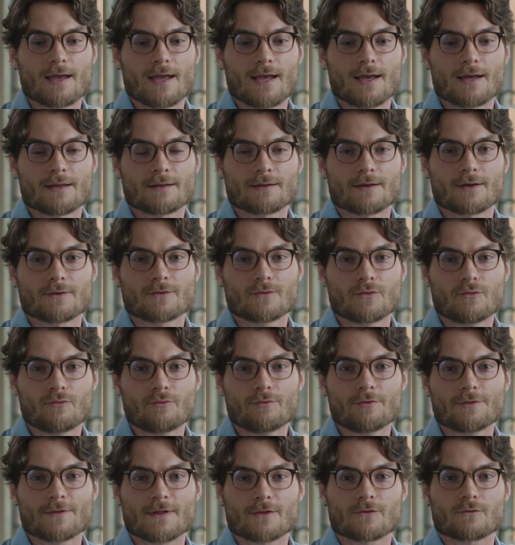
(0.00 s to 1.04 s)
and a
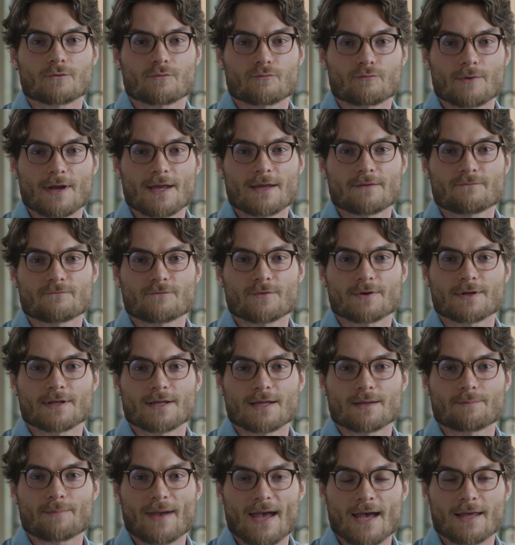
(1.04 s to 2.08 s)
tool that's great for
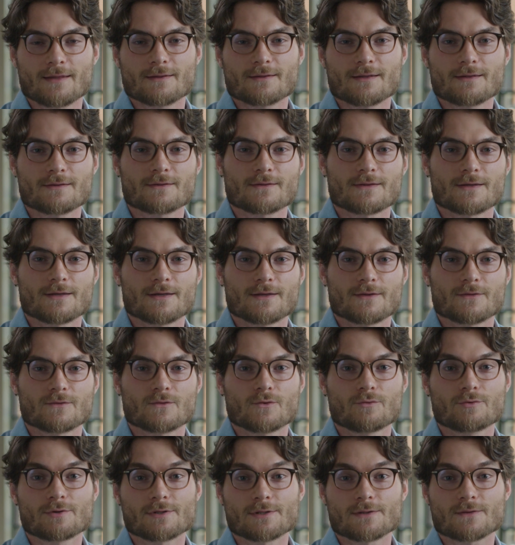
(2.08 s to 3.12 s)
getting past this is
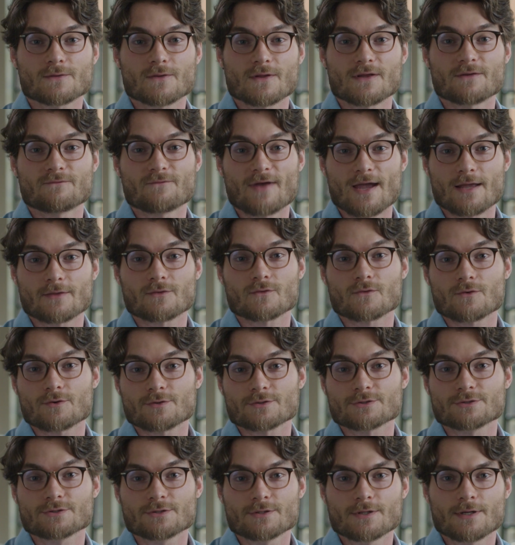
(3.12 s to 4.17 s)
Google's Advanced
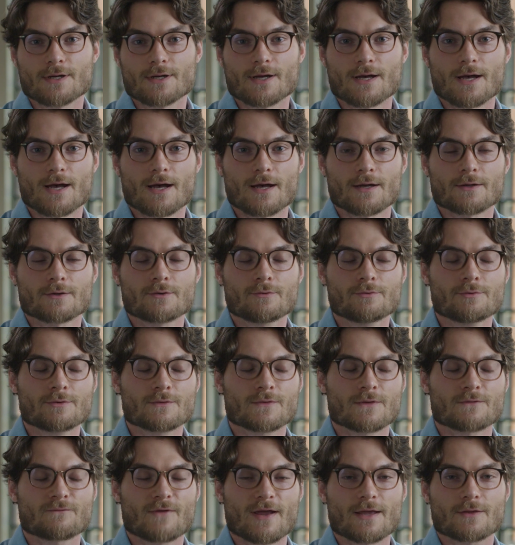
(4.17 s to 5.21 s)
Search.
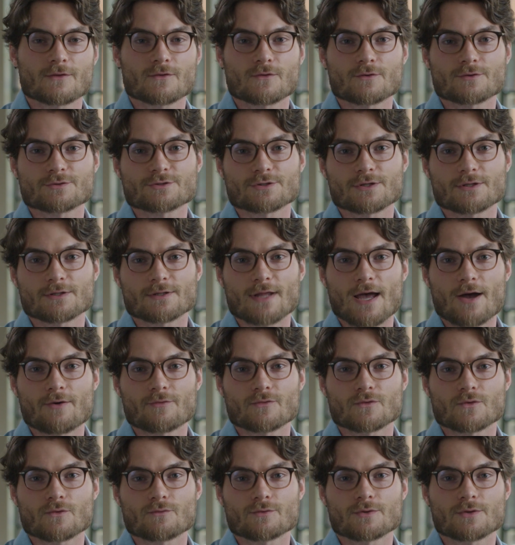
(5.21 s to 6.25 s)
Google's Advanced Search
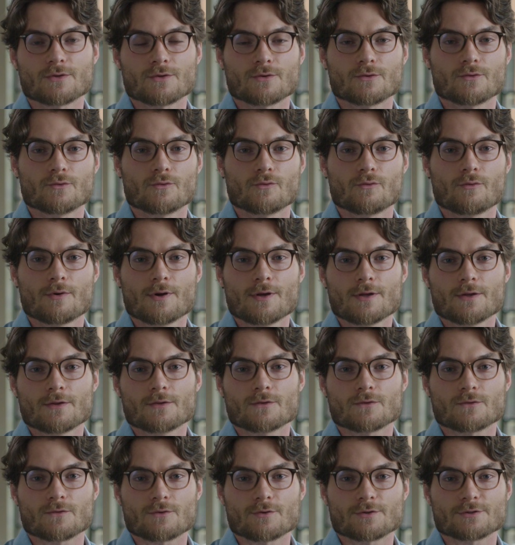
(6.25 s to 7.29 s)
allows you to
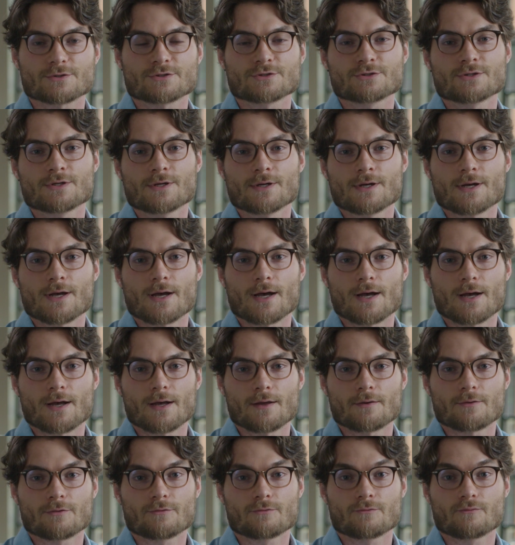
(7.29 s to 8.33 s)
search
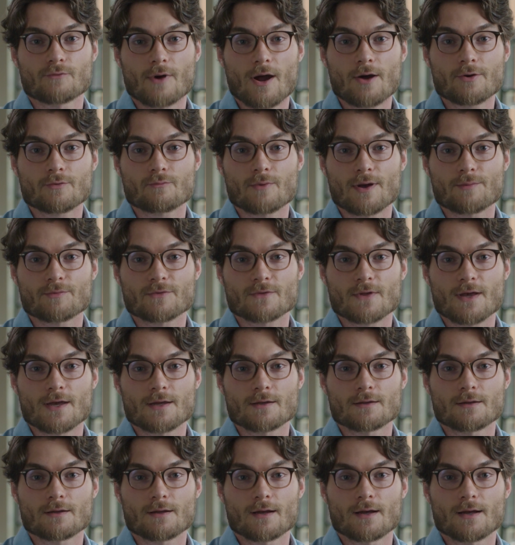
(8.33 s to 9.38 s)
throughout a website